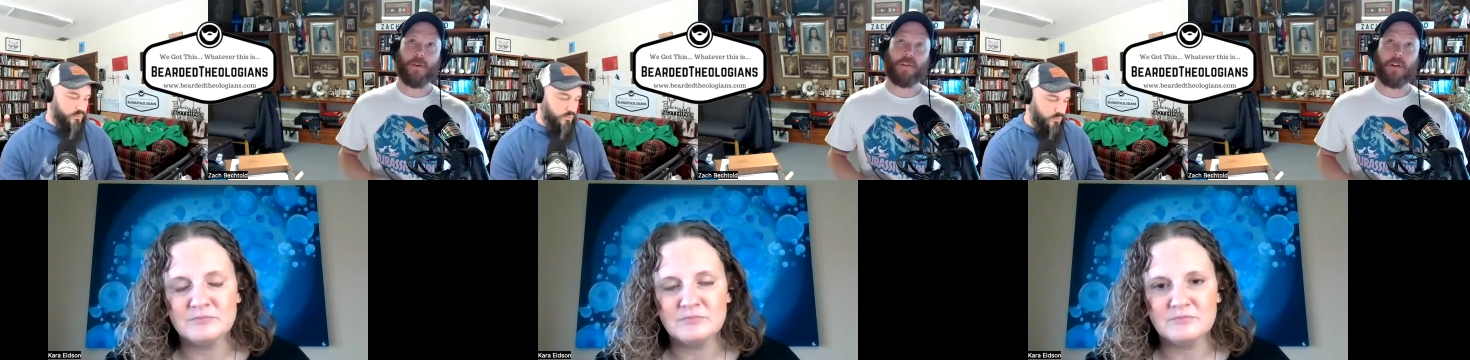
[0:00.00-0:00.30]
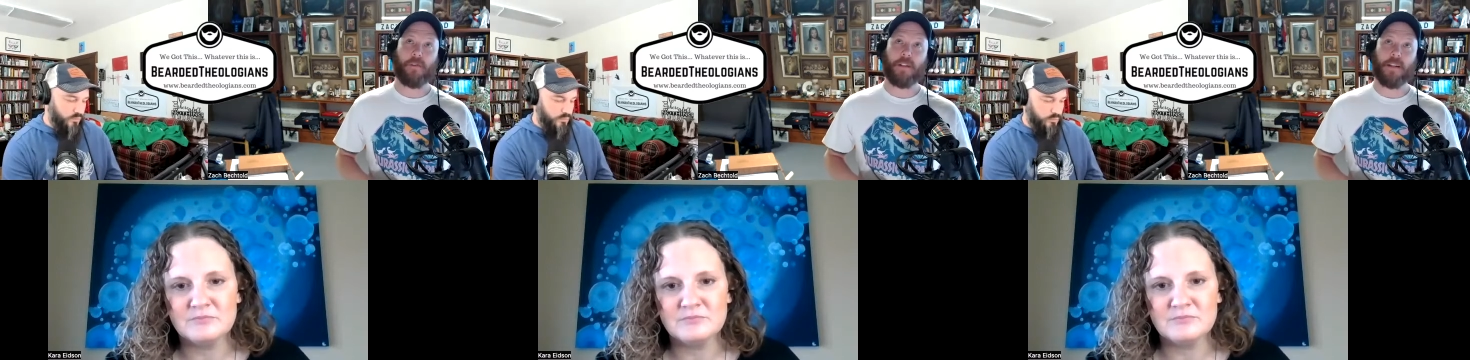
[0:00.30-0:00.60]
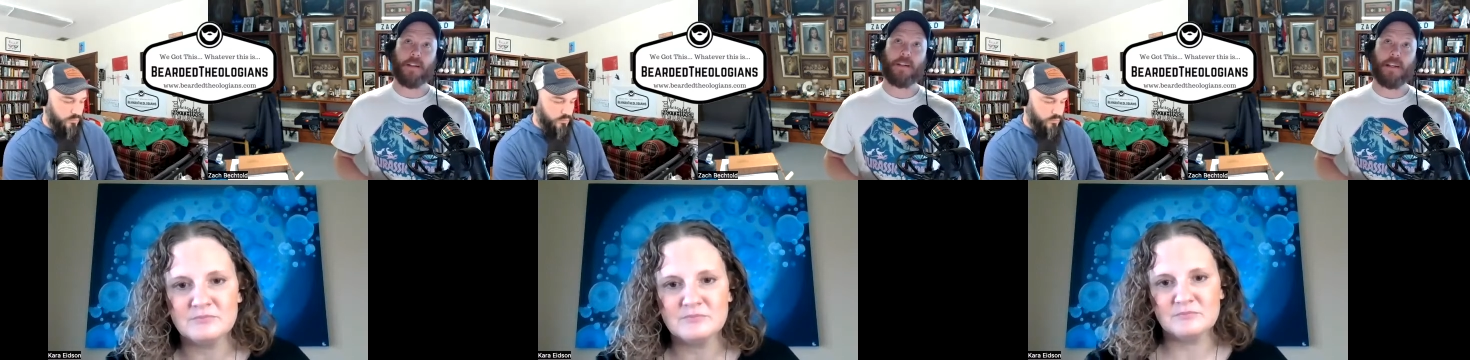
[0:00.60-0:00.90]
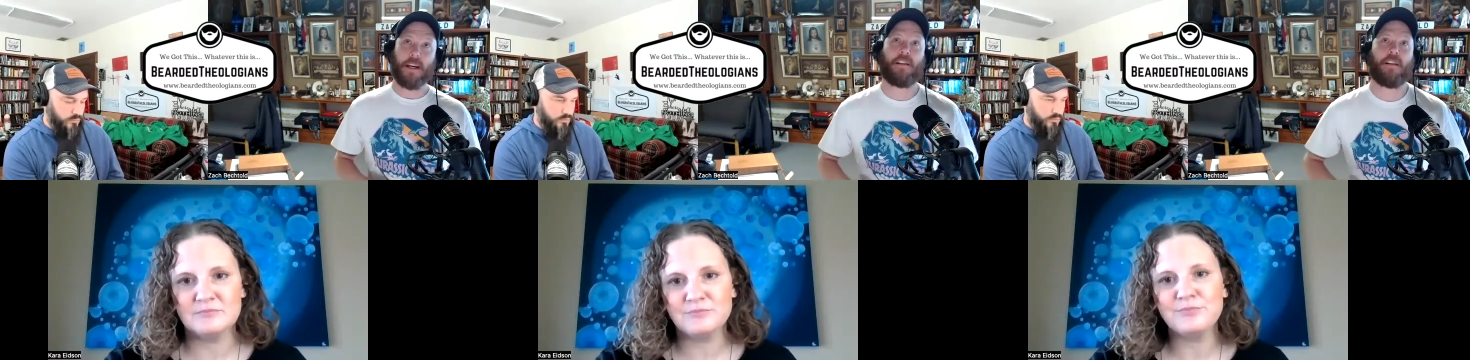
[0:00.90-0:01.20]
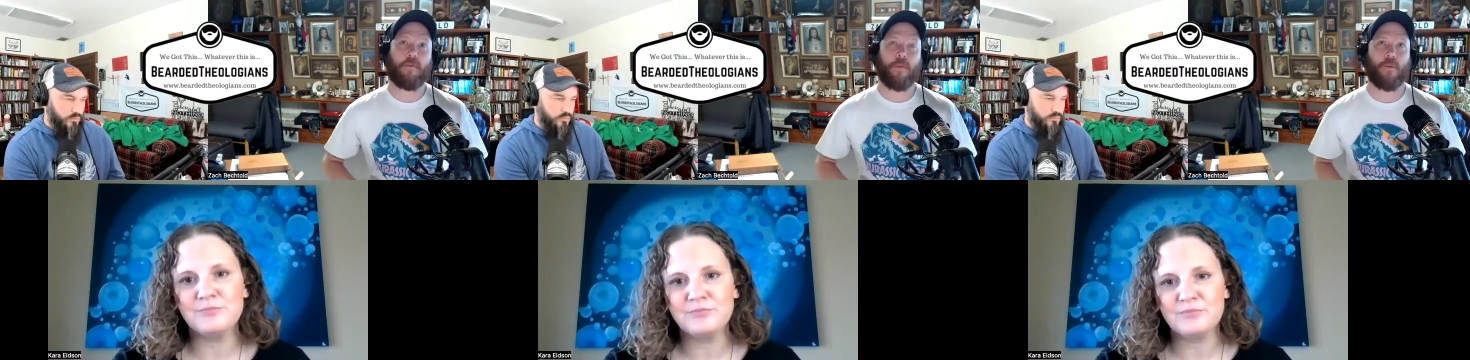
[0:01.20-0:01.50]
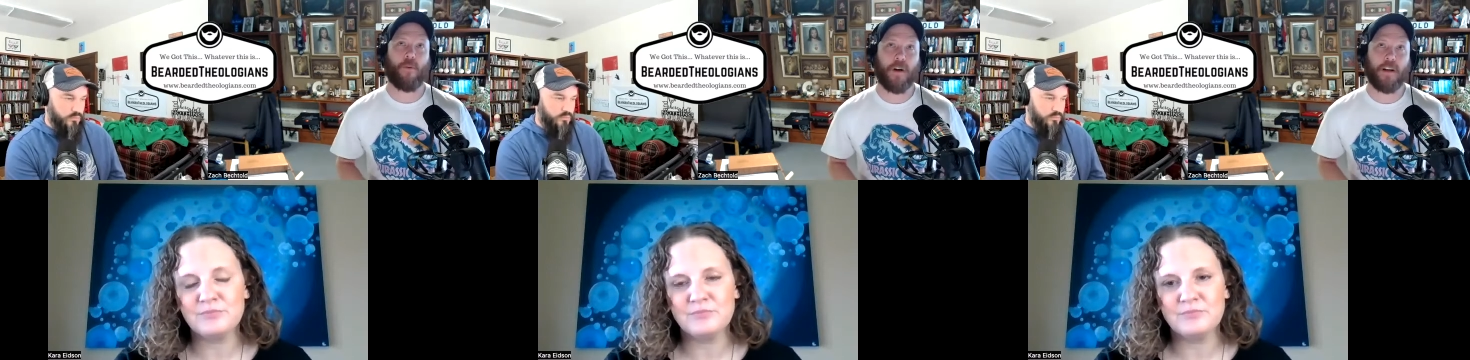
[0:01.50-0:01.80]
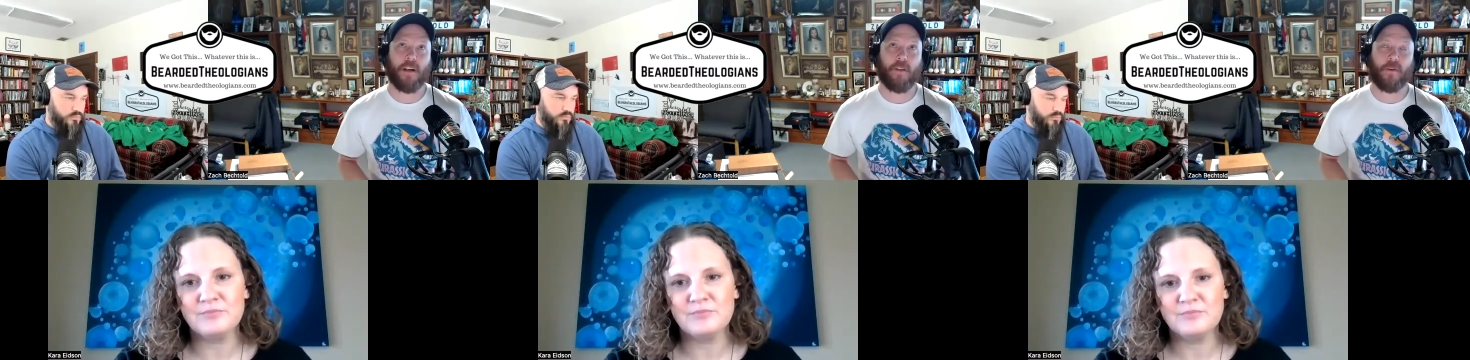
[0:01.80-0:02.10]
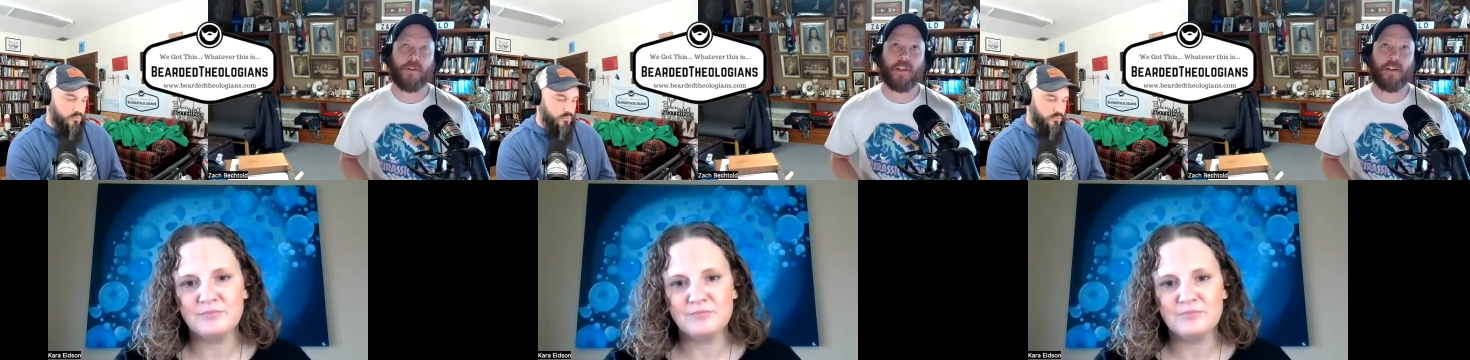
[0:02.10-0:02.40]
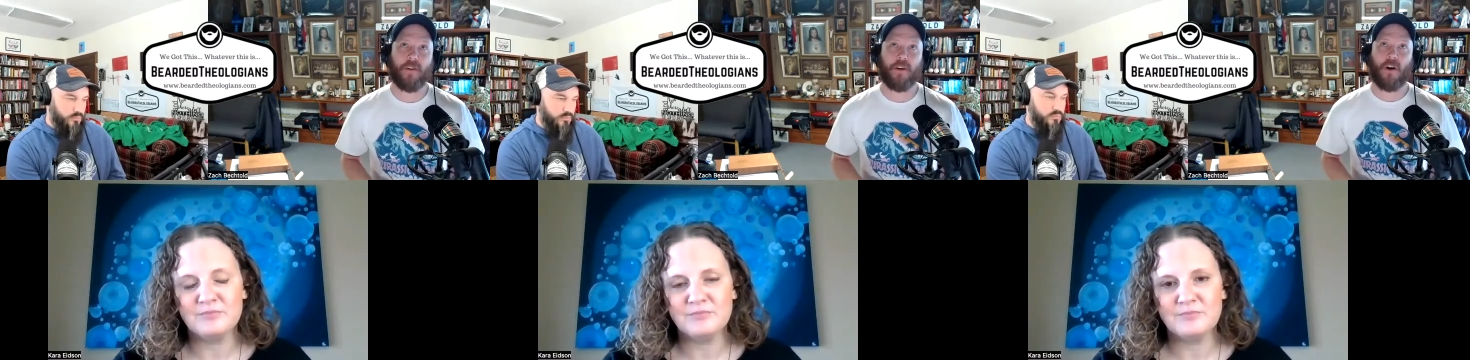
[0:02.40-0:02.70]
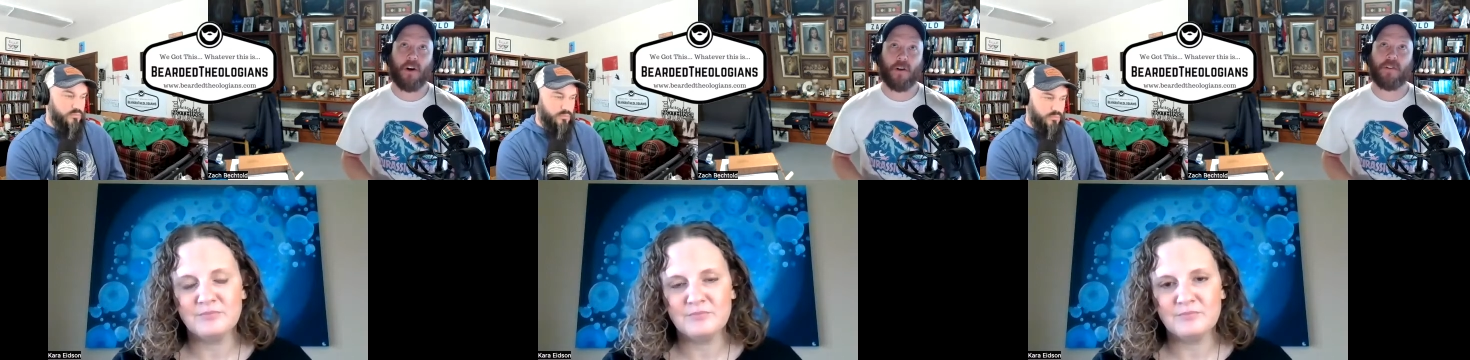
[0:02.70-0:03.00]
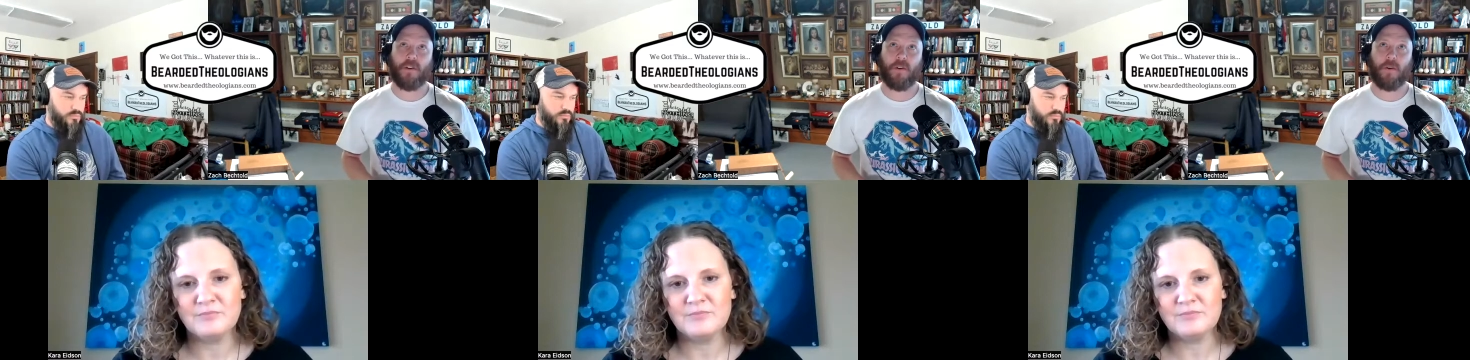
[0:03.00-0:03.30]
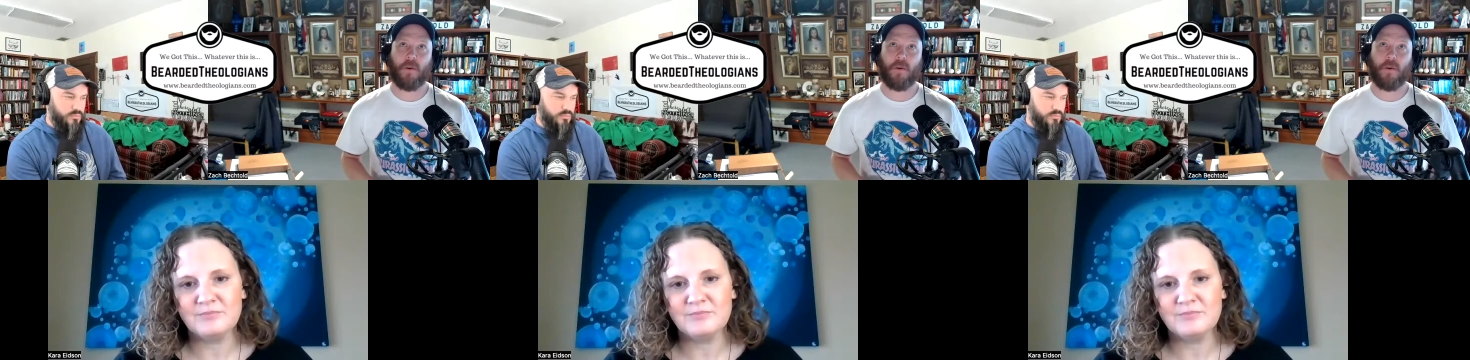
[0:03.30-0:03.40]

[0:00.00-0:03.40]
Speaker 1: services and i love to throw Maundy Thursday in there also